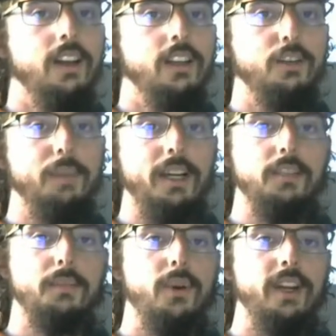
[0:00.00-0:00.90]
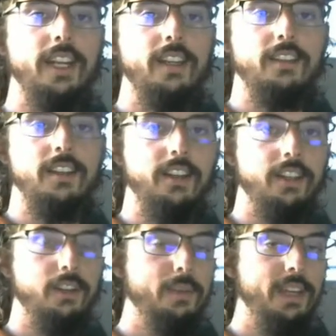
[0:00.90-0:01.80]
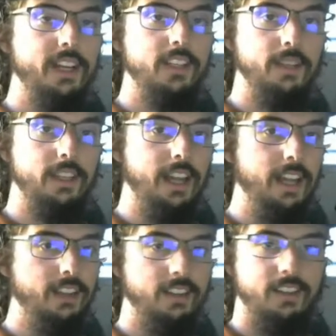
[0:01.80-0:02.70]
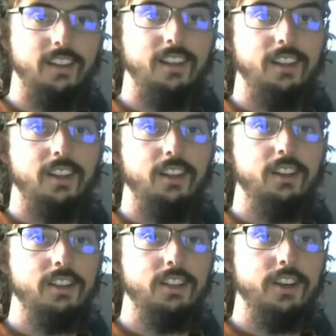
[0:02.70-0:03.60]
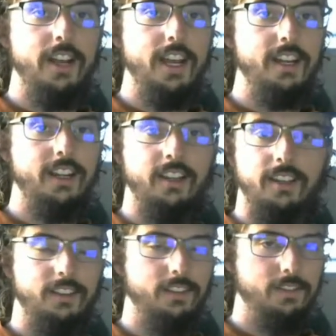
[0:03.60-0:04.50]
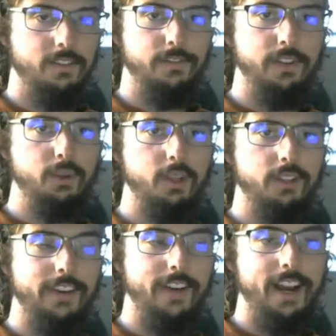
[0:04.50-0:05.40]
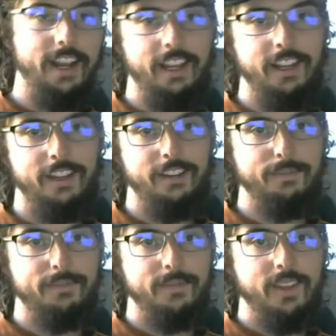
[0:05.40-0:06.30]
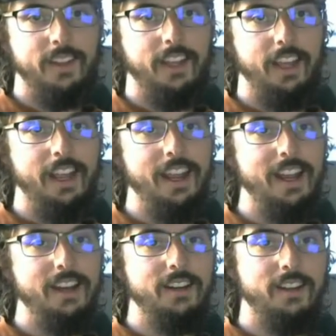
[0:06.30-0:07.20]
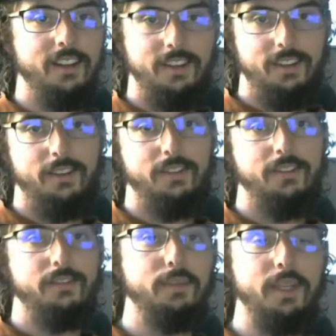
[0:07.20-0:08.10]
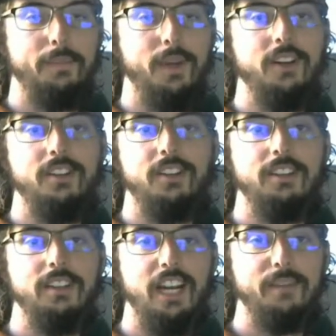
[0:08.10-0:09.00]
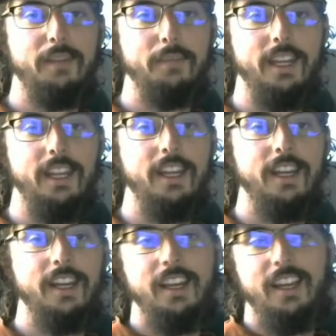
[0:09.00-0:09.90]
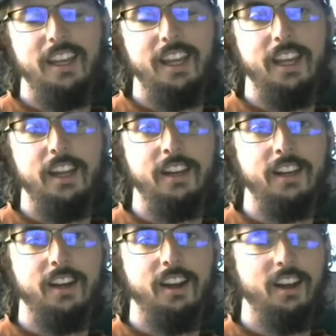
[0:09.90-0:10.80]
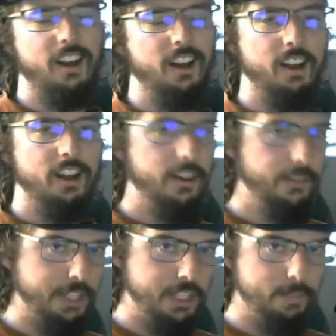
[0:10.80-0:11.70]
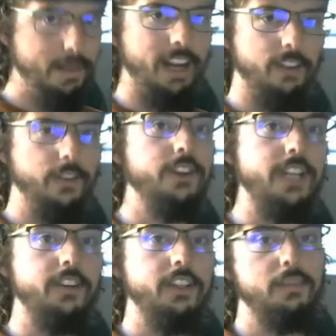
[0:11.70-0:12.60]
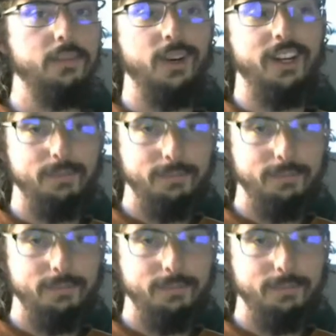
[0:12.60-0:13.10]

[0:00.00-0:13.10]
So by supporting at this tier, you'll be getting something that looks great, filled with great writing, and will be personally signed by me in utter respect for your generous support.